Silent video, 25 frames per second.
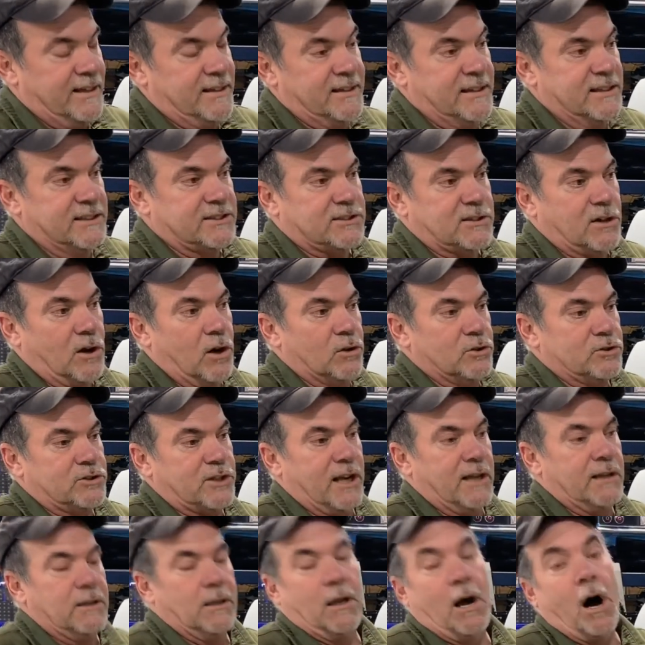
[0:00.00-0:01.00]
and this goes
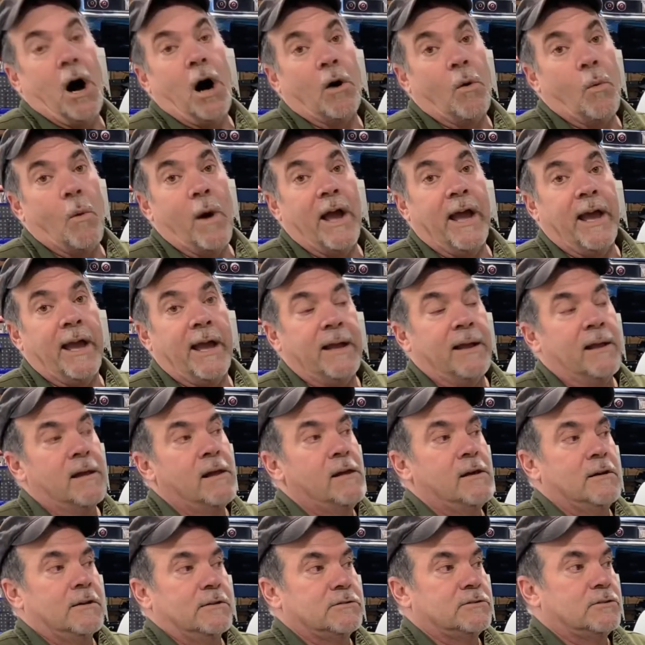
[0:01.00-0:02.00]
a long way
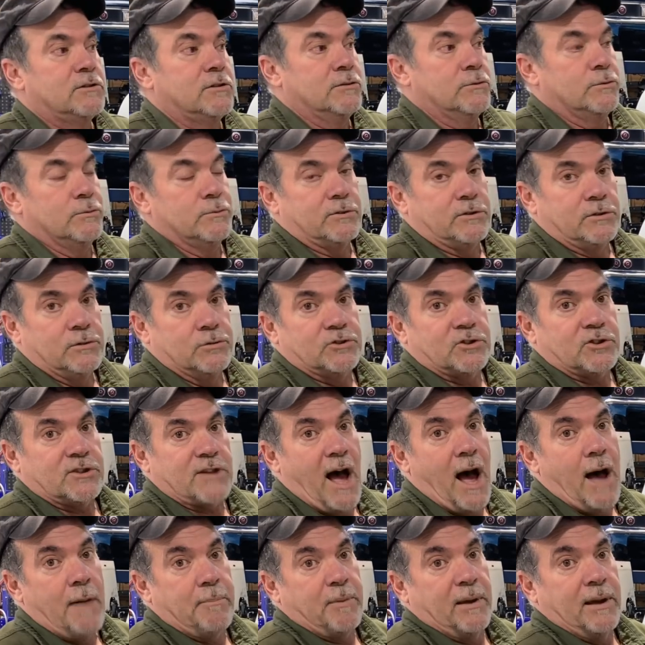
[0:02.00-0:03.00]
to
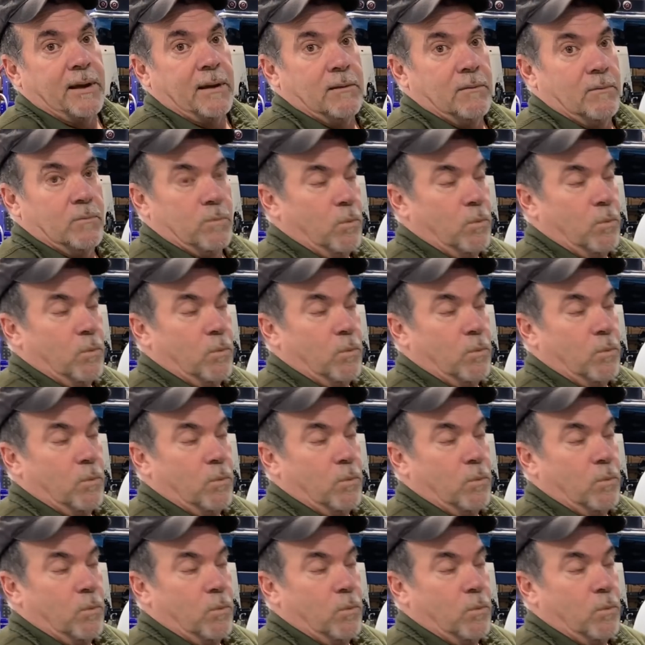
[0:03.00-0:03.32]
stopping